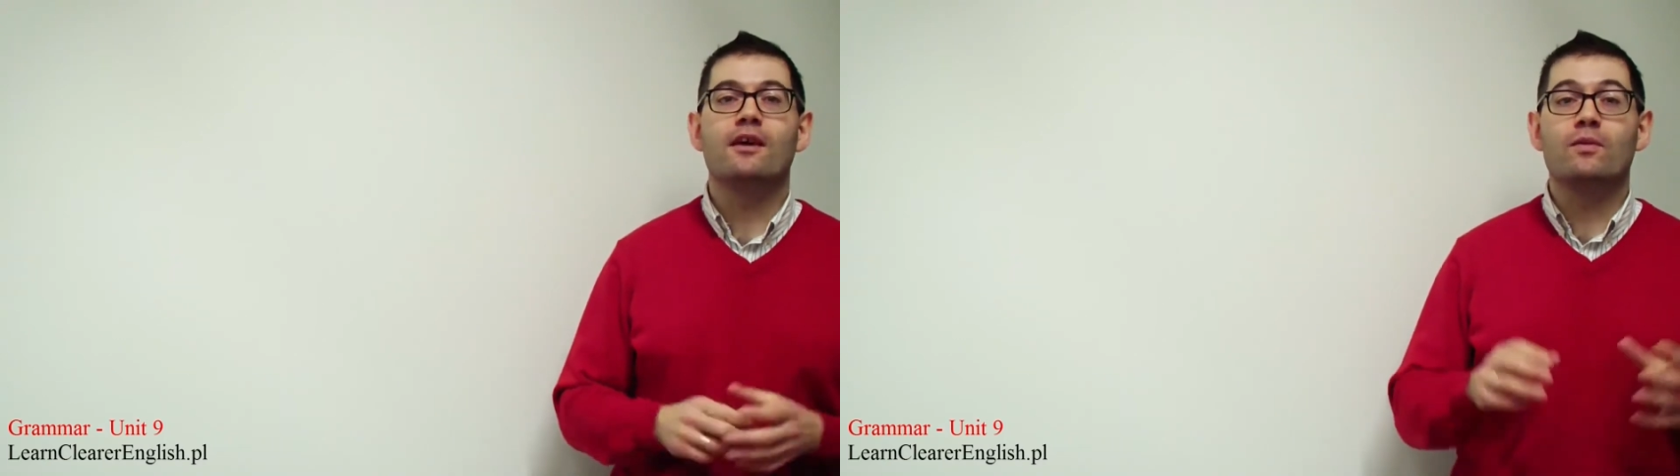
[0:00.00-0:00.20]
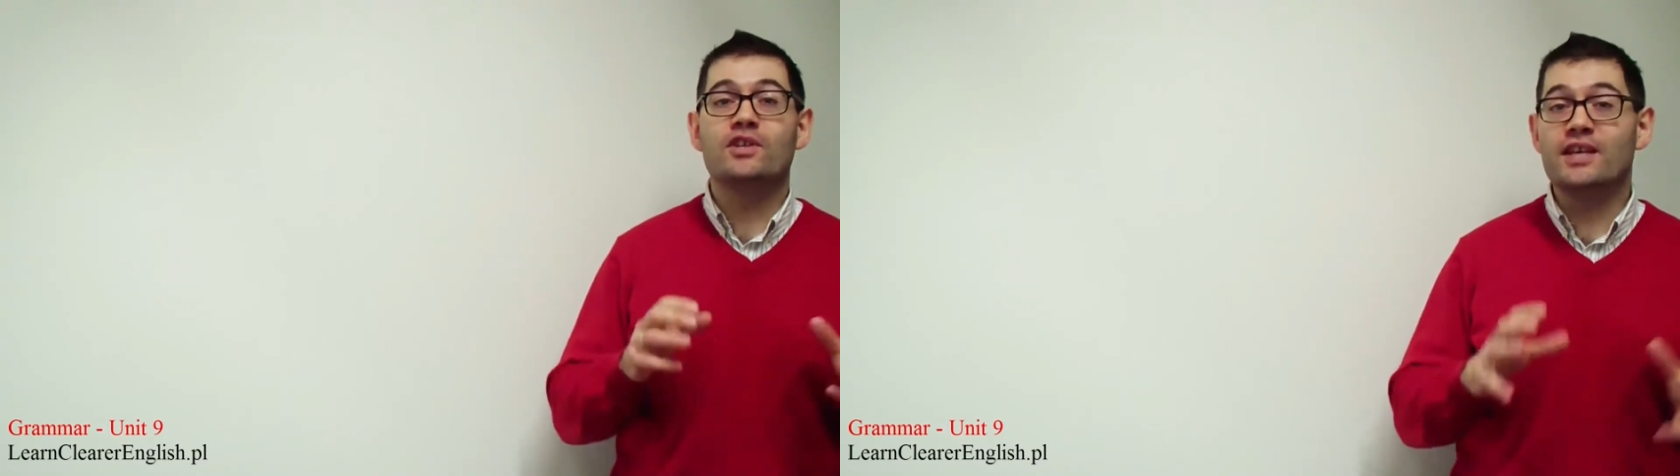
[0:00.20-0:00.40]

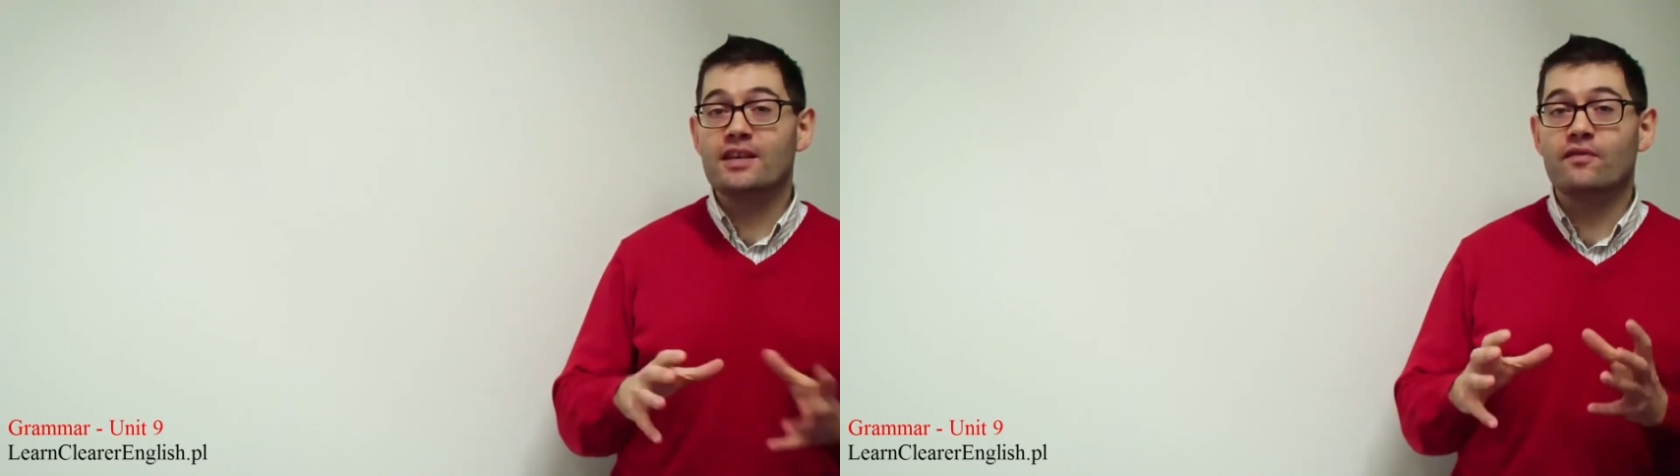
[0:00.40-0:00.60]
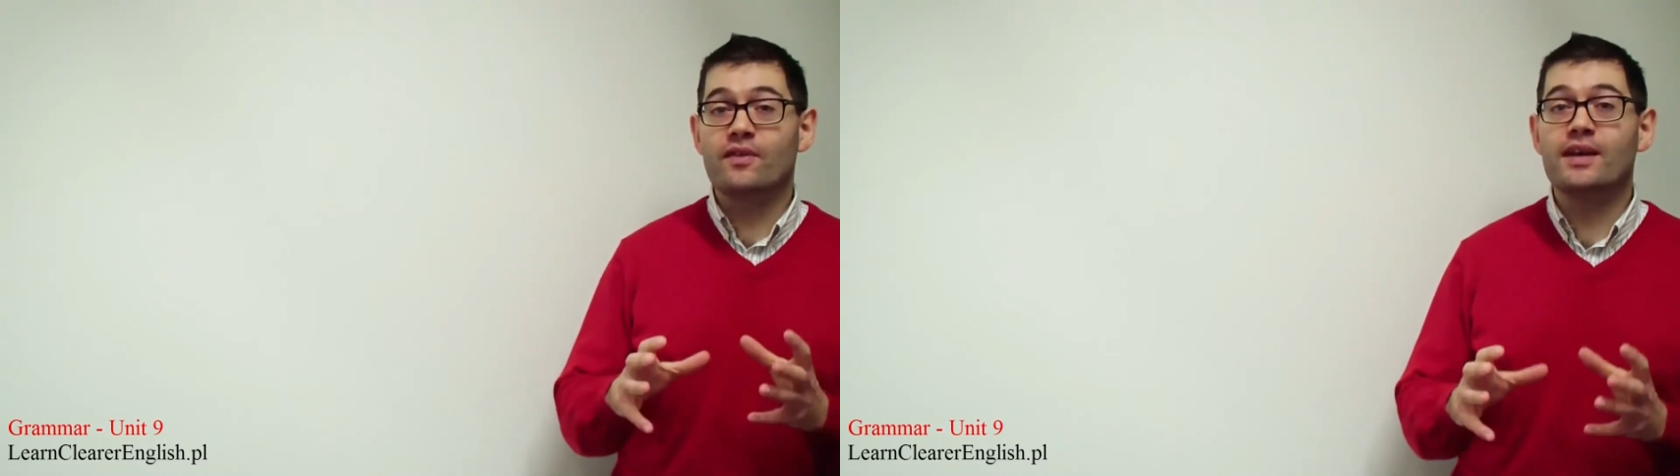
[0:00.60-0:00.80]
which in
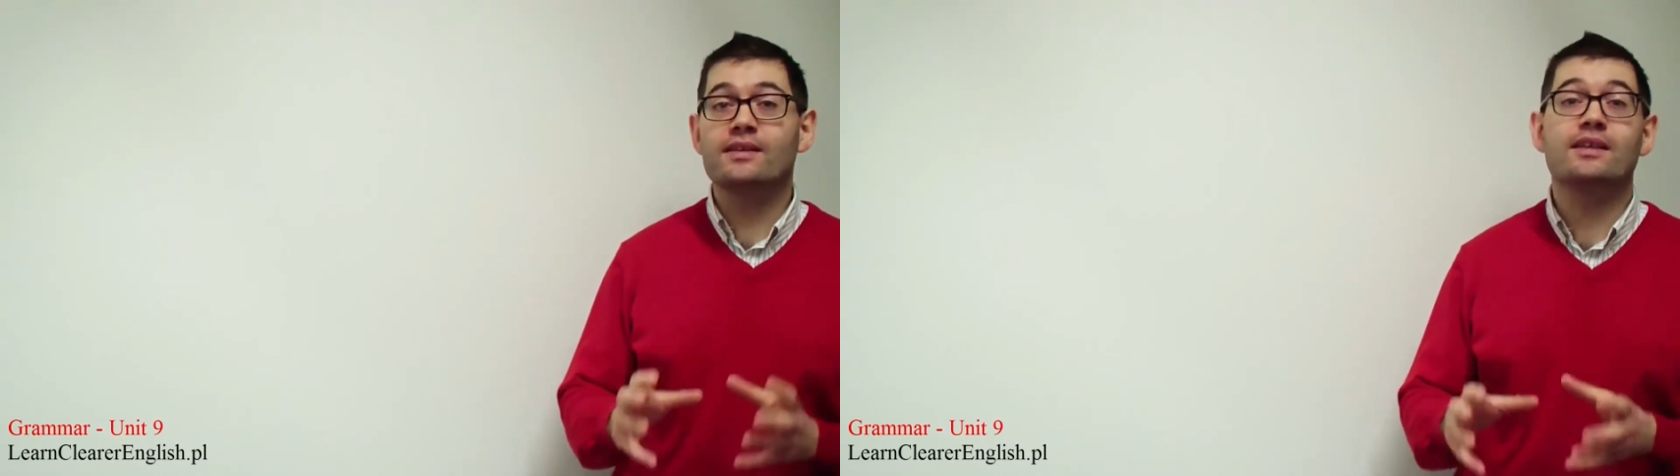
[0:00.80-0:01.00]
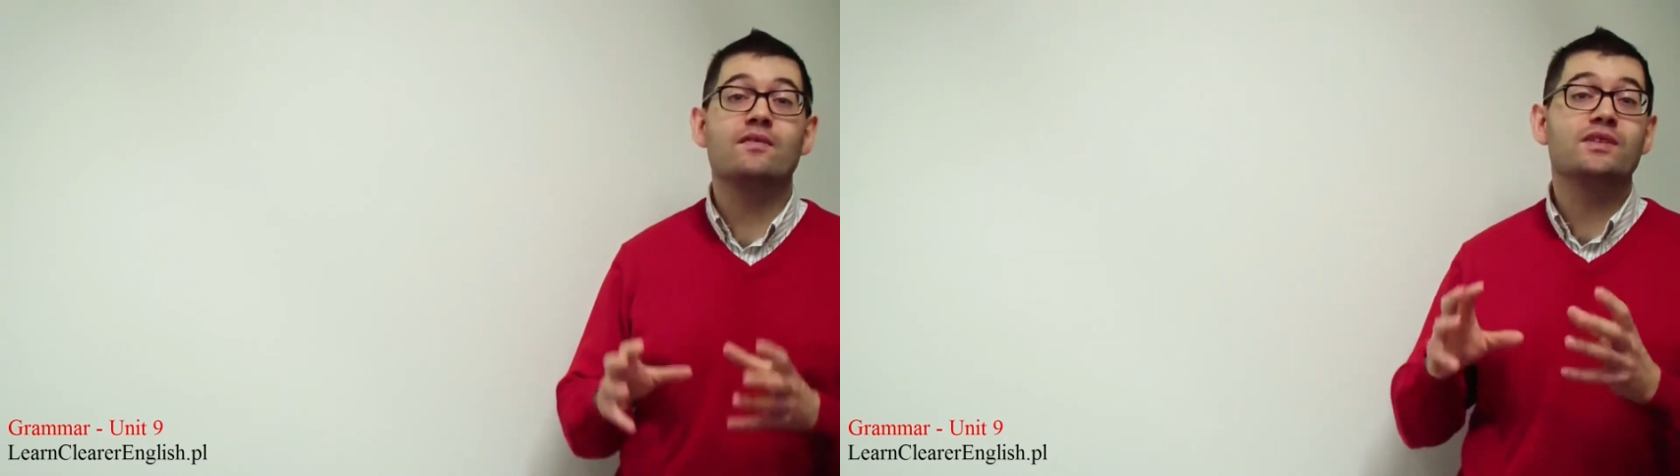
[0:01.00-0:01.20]

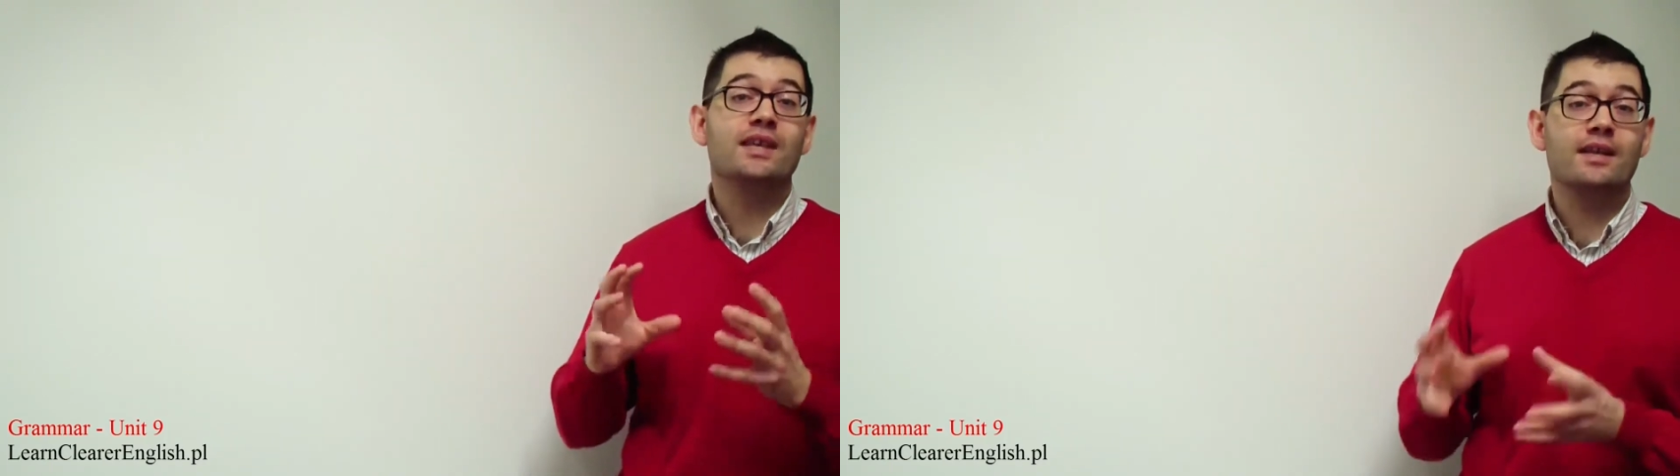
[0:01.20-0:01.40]
effect gives the